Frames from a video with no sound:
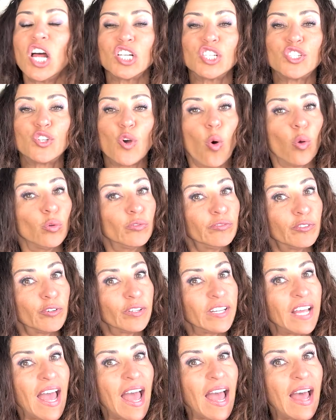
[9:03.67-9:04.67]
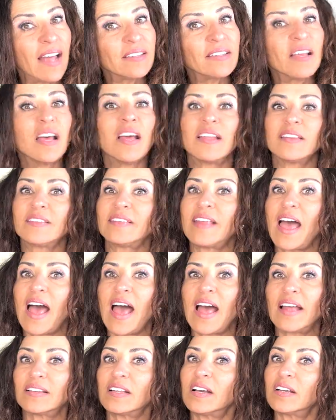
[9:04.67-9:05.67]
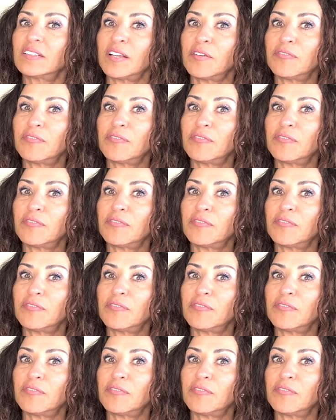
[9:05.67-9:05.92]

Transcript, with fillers: Don't forget that the